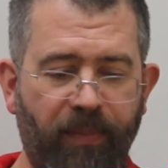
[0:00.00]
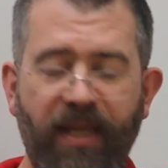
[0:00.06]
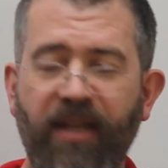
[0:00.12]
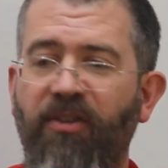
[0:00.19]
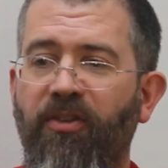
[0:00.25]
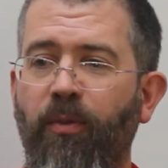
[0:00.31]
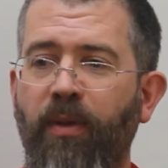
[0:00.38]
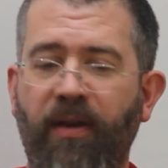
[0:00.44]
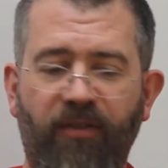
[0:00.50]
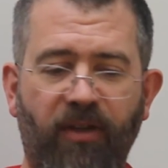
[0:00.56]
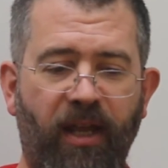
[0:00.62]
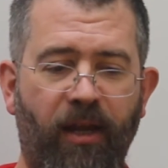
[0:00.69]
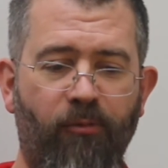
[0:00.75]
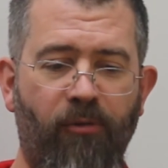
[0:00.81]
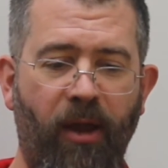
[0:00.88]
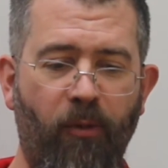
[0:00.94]
piece that we have to
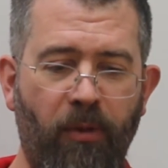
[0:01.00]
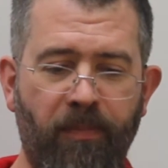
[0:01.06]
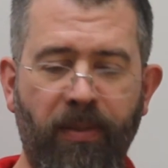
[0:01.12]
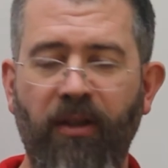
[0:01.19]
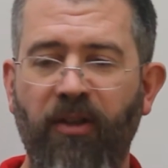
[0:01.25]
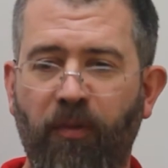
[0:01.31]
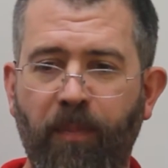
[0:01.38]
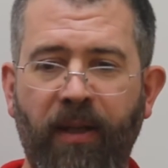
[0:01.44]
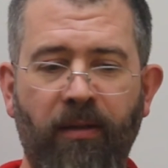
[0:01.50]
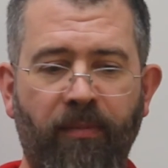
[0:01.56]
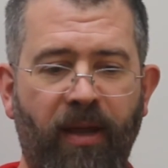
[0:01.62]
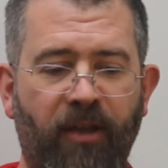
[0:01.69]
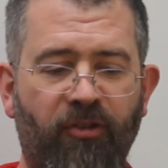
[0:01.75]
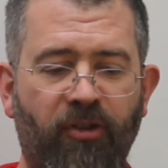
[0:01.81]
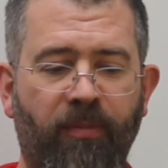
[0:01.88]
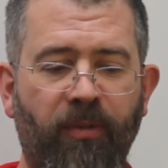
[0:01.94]
get right. We build this better
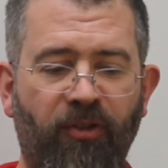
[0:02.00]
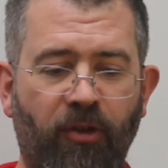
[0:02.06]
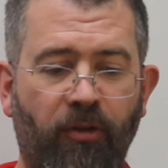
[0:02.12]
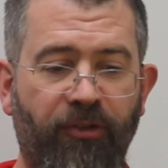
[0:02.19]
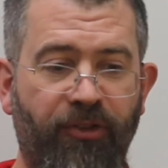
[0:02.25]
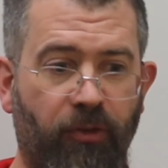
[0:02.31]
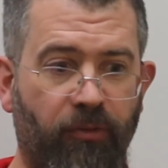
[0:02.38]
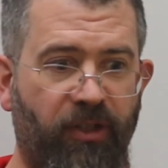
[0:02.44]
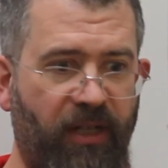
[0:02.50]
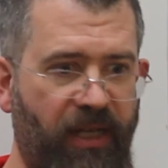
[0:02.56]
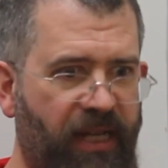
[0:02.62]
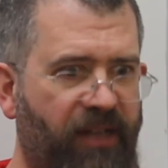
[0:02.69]
mousetrap and it's all sorted.